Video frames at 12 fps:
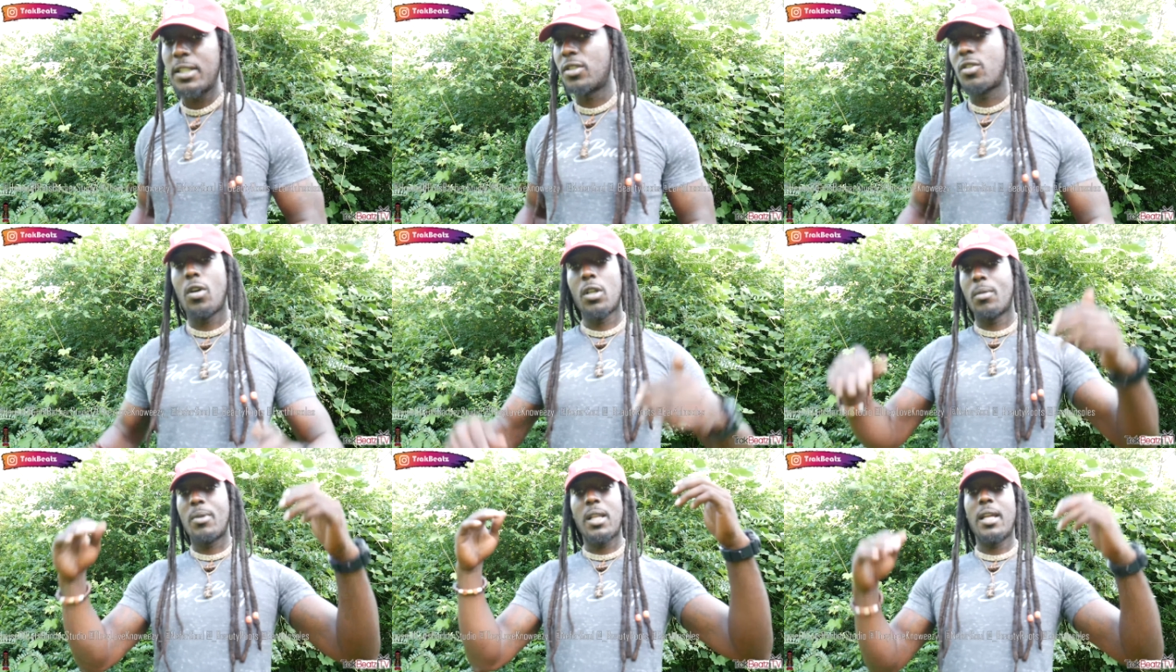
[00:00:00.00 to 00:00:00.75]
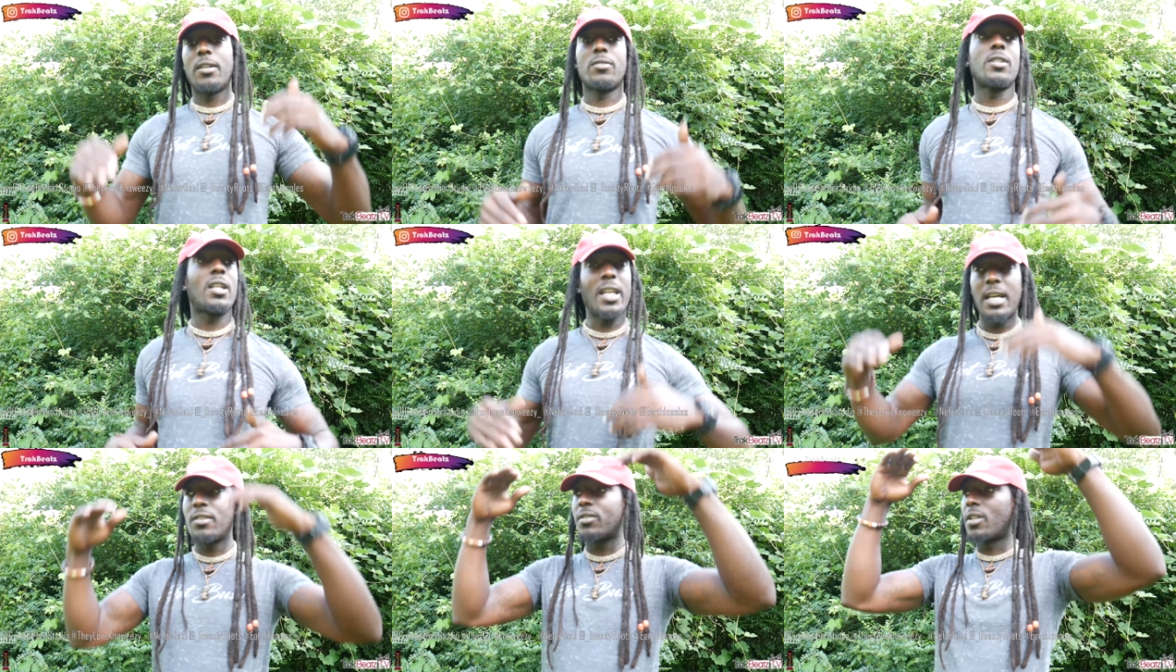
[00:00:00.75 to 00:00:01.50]
I just call them clouds. The
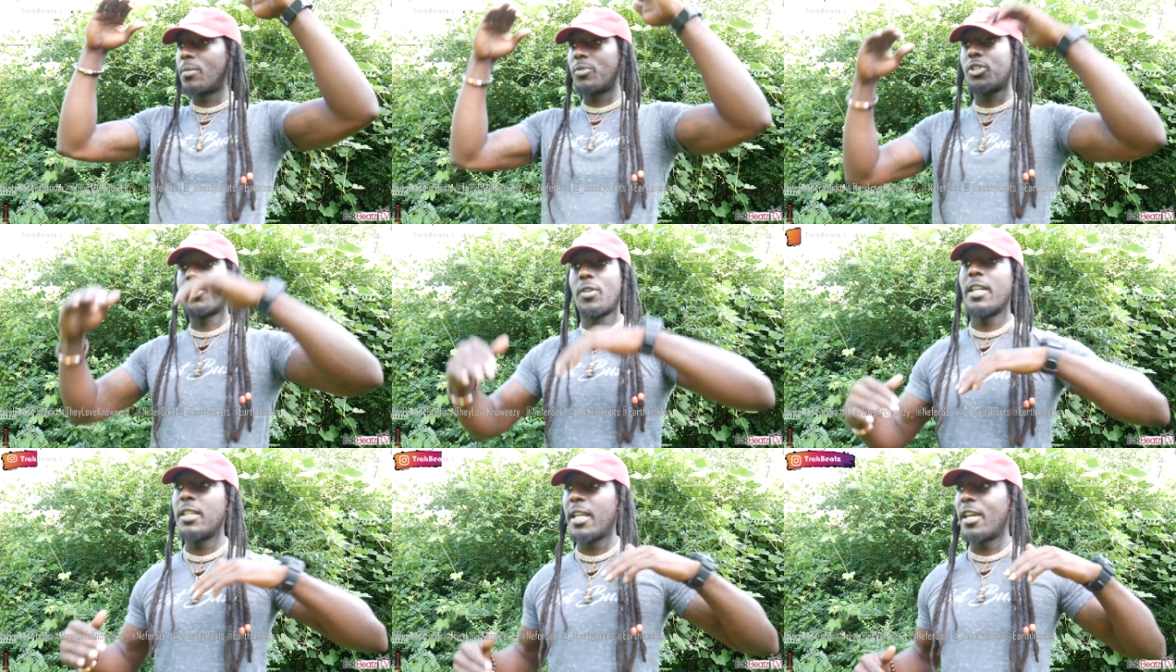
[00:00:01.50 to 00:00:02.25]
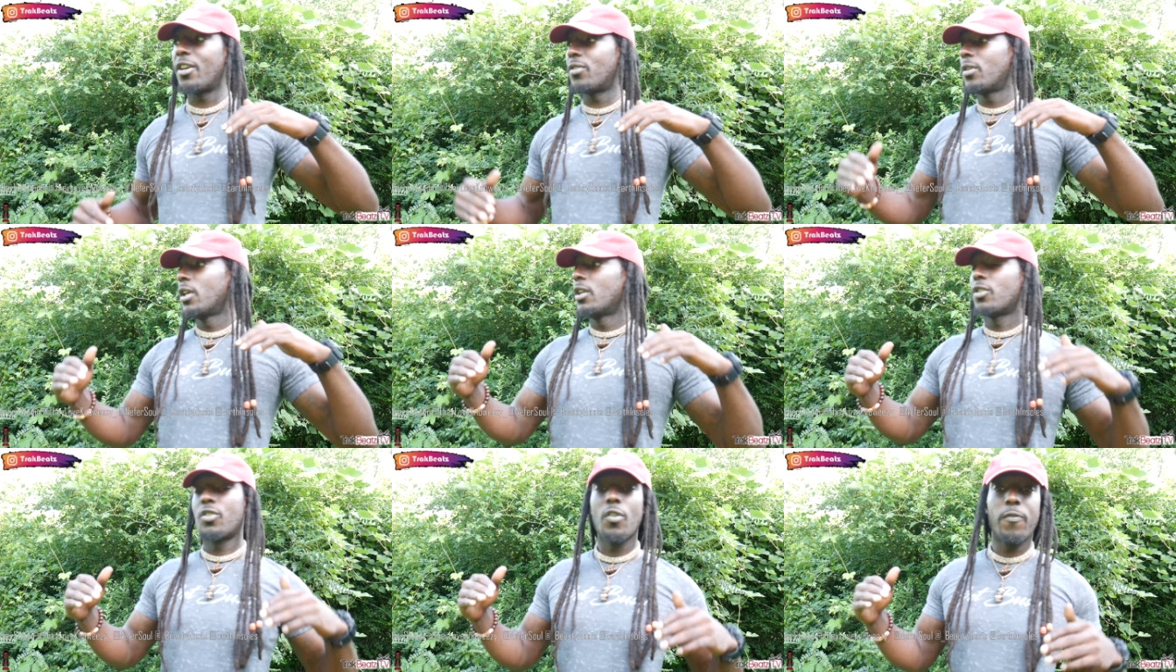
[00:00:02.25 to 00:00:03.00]
clouds come straight down,
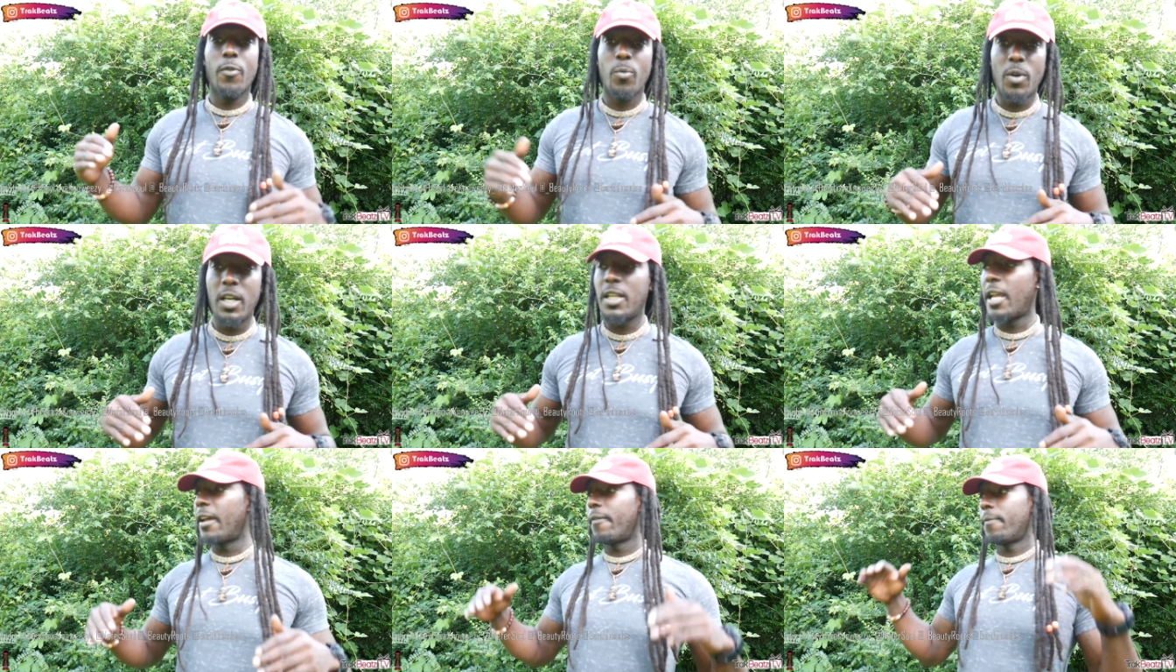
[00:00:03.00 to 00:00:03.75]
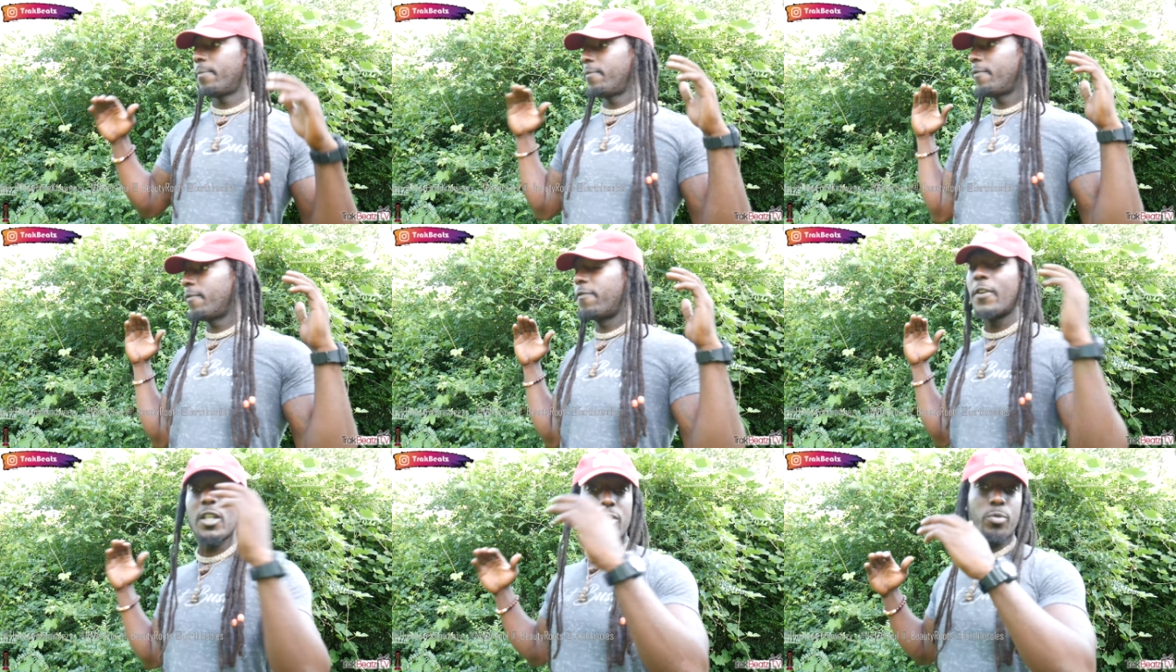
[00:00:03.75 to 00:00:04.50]
so for one, that
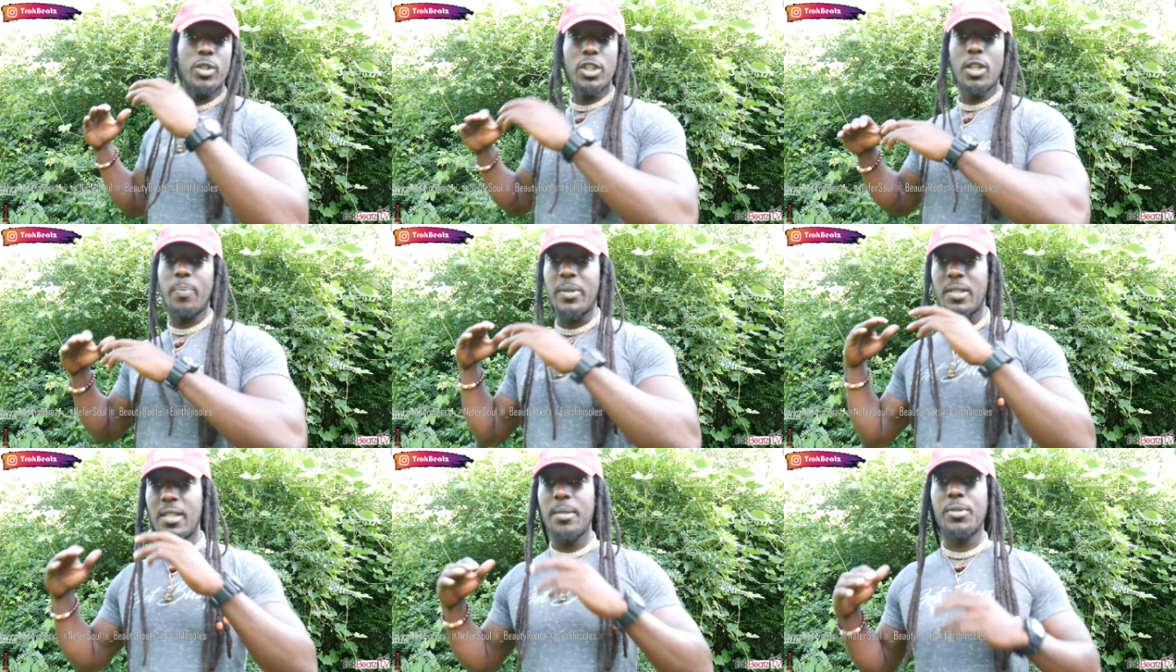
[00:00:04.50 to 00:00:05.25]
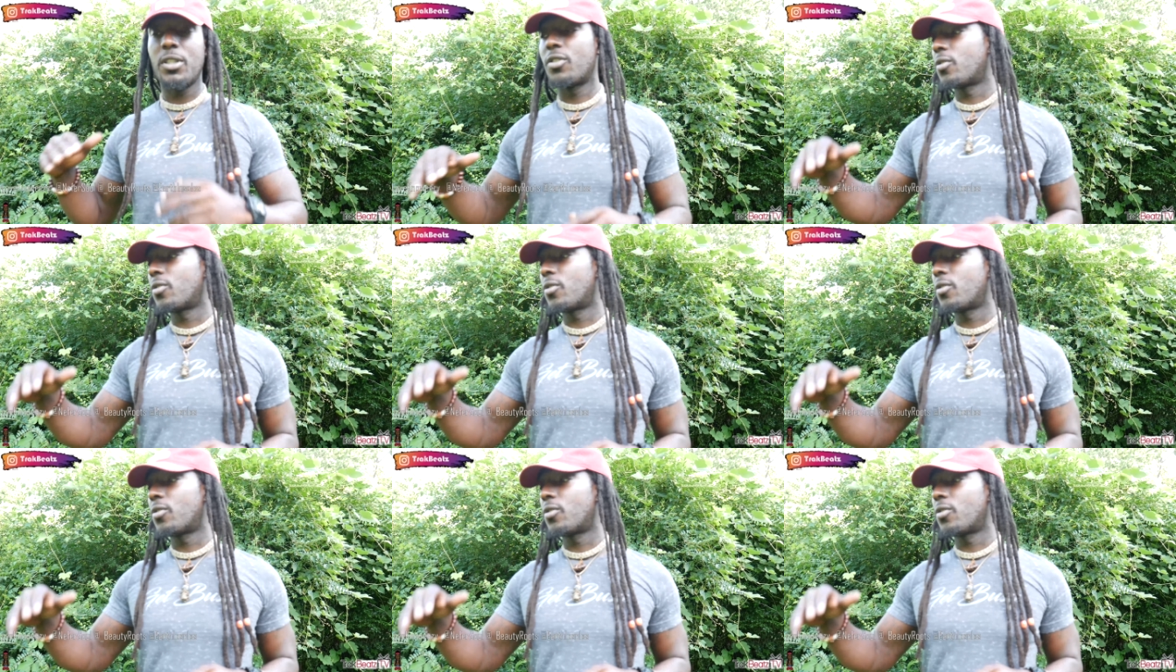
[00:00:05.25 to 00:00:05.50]
fucks with your perception.